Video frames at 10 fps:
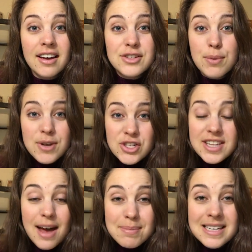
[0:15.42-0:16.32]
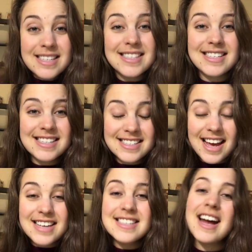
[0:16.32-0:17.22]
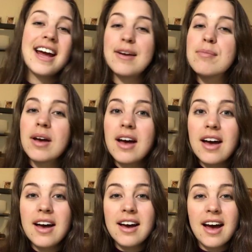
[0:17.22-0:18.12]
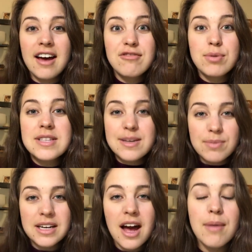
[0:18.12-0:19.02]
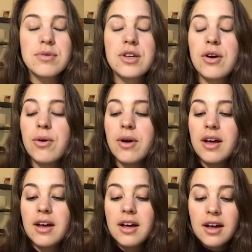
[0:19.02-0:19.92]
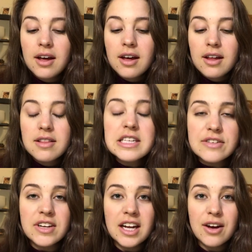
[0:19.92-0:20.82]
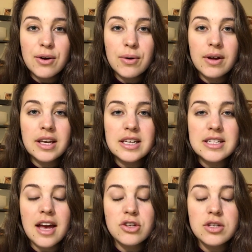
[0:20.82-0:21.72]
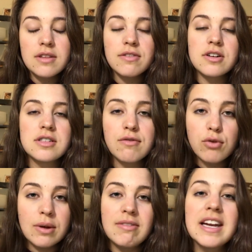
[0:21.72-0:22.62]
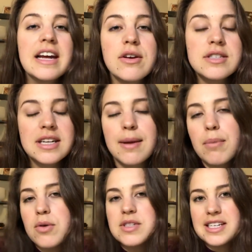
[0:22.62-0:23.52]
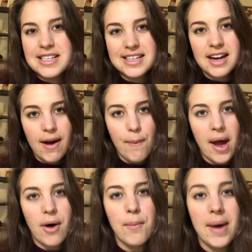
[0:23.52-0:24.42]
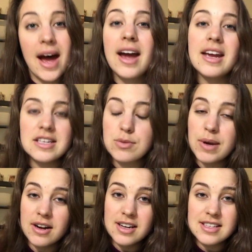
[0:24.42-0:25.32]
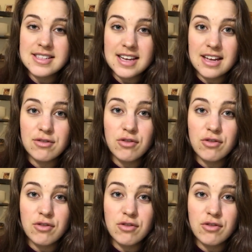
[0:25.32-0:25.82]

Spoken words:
so much has happened since last time I've put something up. So this video is actually the first of 3 videos that I'm posting about my experience in